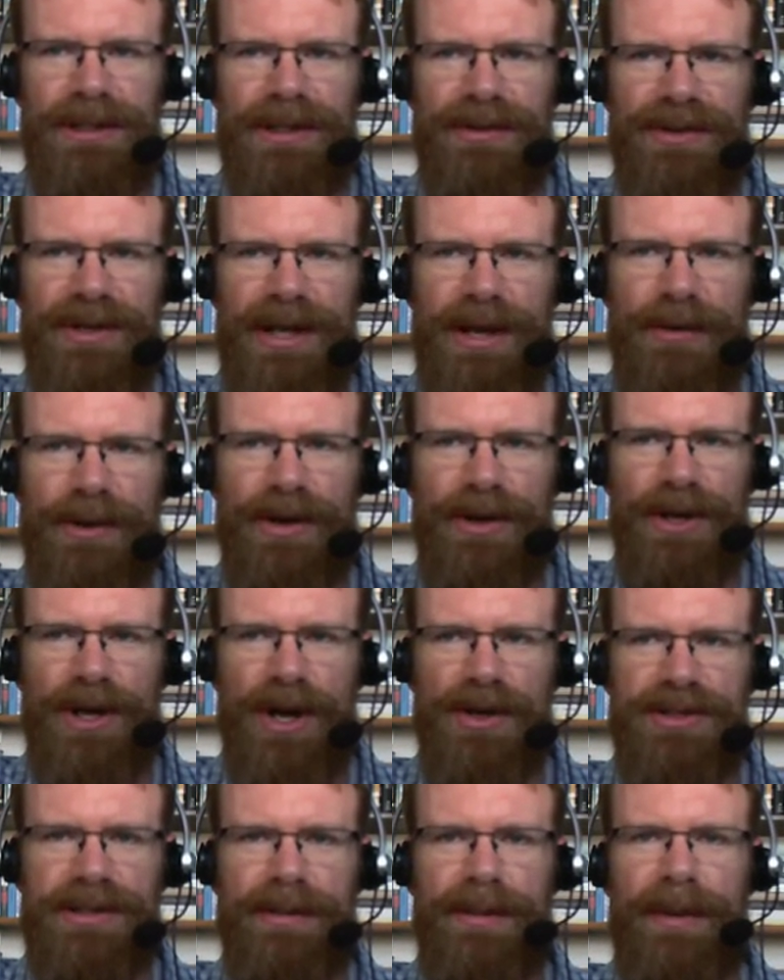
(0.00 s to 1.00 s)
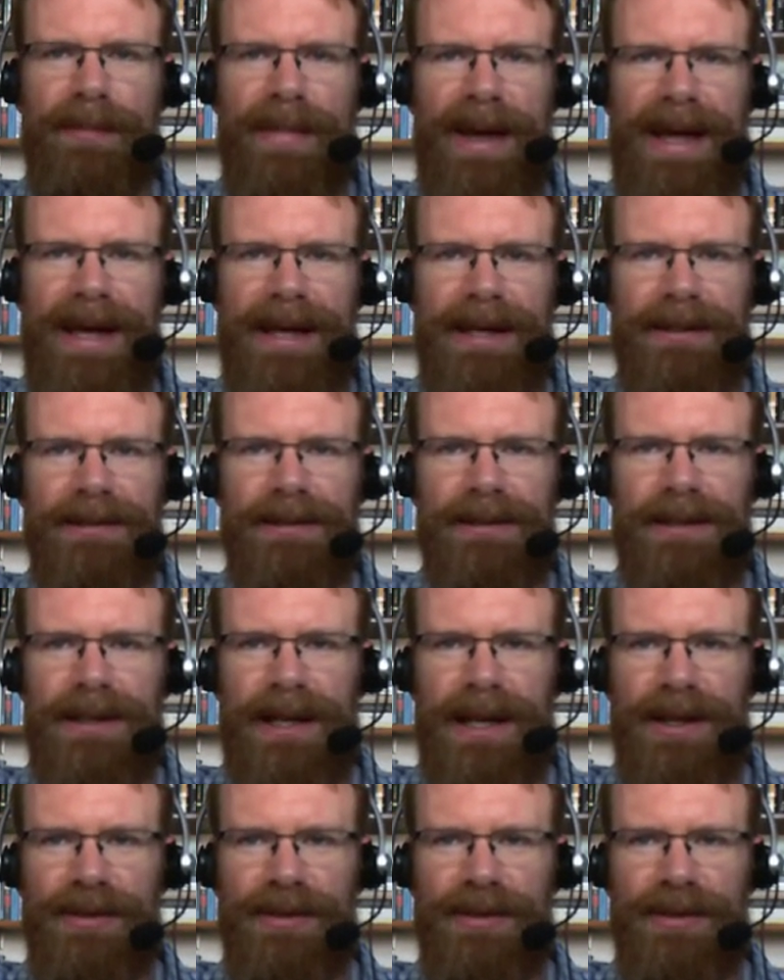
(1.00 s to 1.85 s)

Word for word: Uh, the narrator calls him a man,